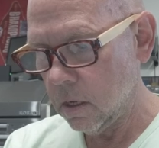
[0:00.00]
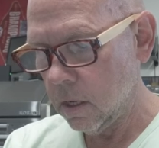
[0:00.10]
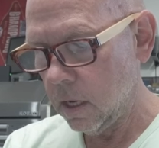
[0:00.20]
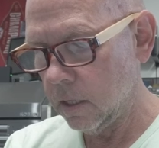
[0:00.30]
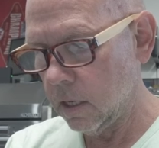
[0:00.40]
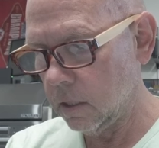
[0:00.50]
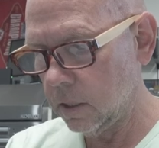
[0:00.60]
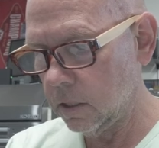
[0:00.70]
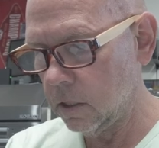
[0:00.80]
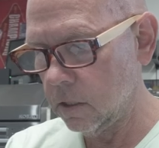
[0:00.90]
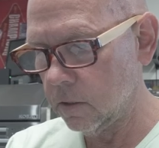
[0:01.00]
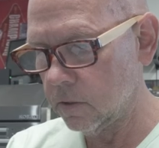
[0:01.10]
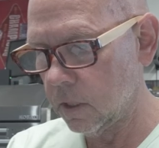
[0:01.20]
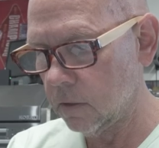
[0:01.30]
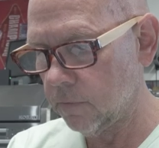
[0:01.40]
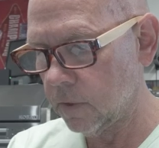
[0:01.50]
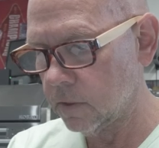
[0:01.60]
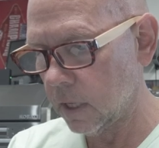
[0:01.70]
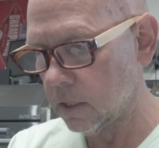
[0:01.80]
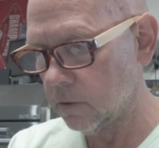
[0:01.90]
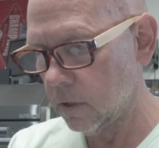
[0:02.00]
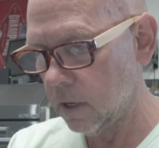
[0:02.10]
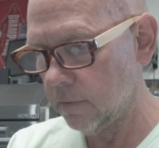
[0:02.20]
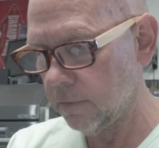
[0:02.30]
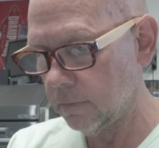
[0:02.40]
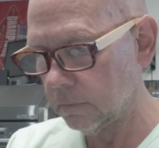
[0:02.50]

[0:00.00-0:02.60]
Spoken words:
And then I'll need to do this again for the second drive,